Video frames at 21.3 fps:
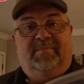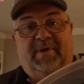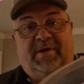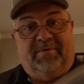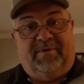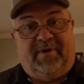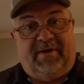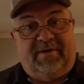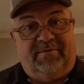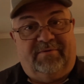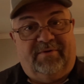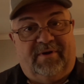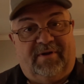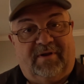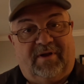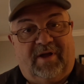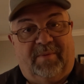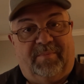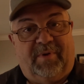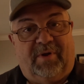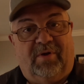getting ready to drill a
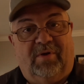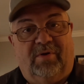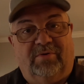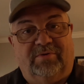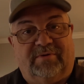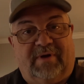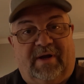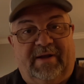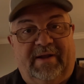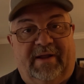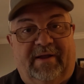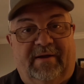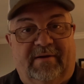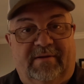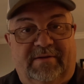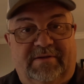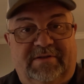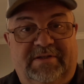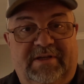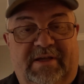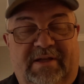couple holes right now in the
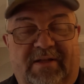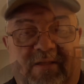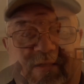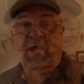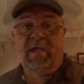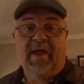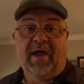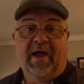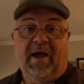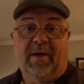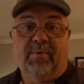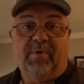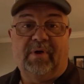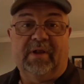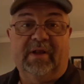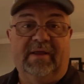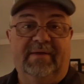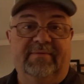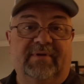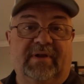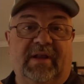ceiling. I will
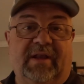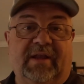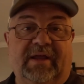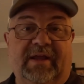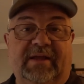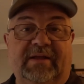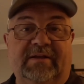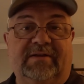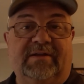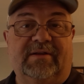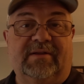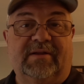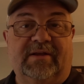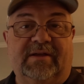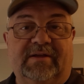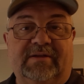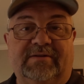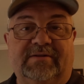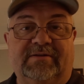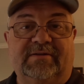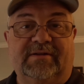leave a link to
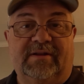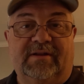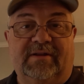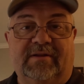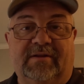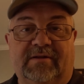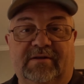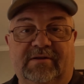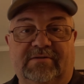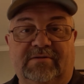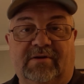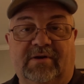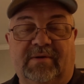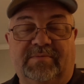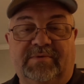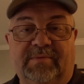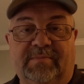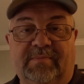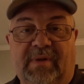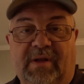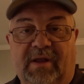this in the
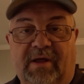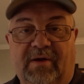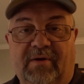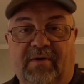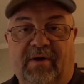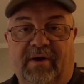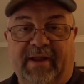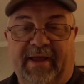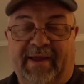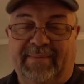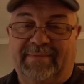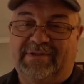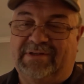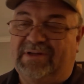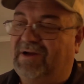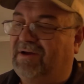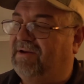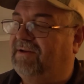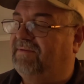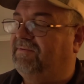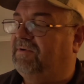description below on
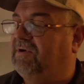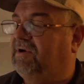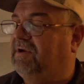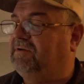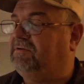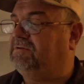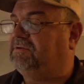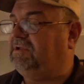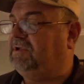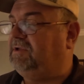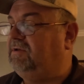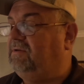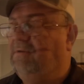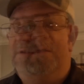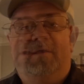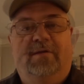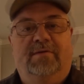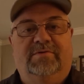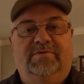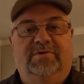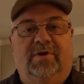Amazon if you're interested.
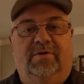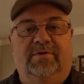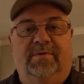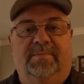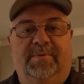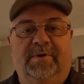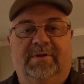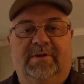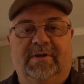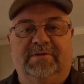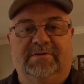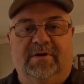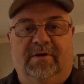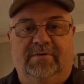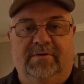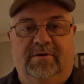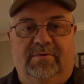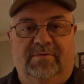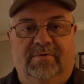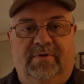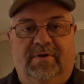So to put this on
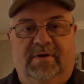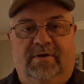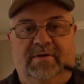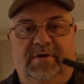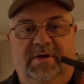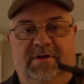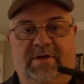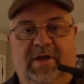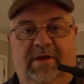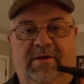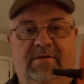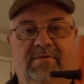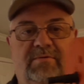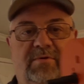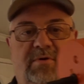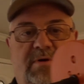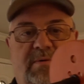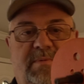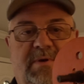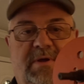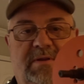your drill, you take your
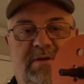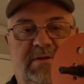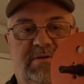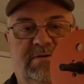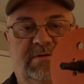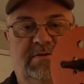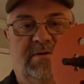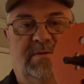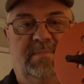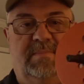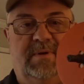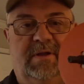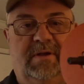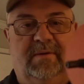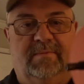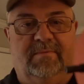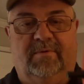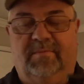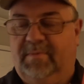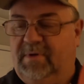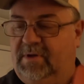drill bit. This is the bit I'm
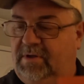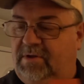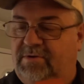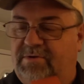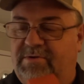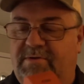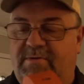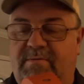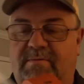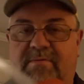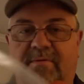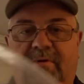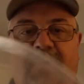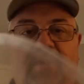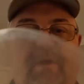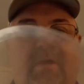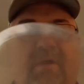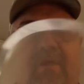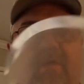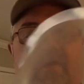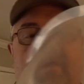going to be using,
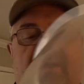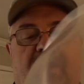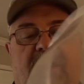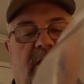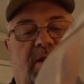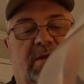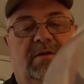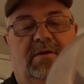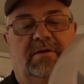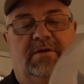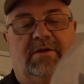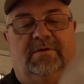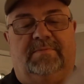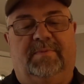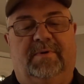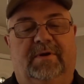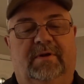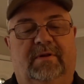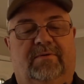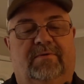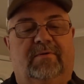and you just
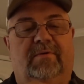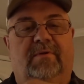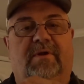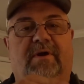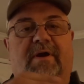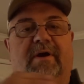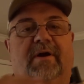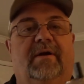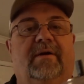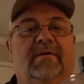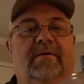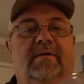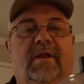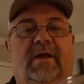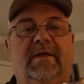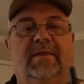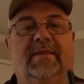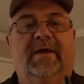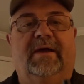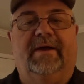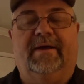put it through there like
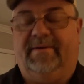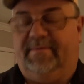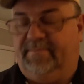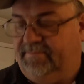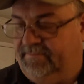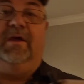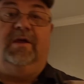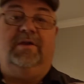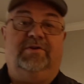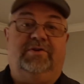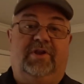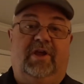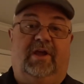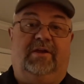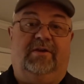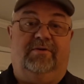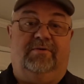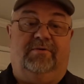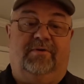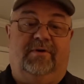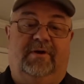that. Take
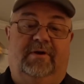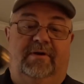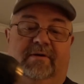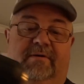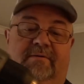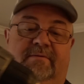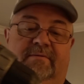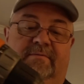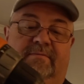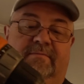your drill,